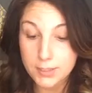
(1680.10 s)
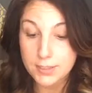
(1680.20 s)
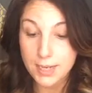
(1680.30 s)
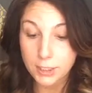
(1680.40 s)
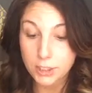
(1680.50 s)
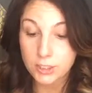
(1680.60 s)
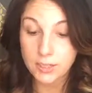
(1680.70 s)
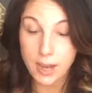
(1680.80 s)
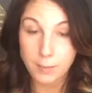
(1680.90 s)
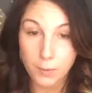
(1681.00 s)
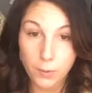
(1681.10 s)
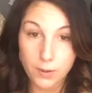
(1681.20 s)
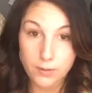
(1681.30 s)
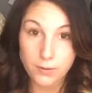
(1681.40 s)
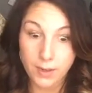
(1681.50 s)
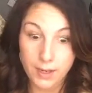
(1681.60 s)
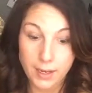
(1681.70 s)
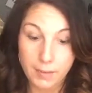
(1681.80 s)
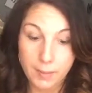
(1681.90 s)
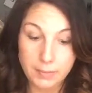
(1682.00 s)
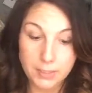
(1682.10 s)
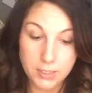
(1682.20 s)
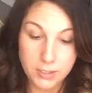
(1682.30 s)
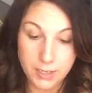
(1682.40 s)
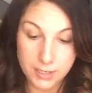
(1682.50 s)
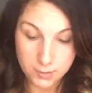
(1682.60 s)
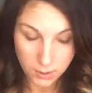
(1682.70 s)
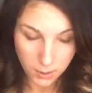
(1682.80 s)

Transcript: session up north so I can come up and see you guys.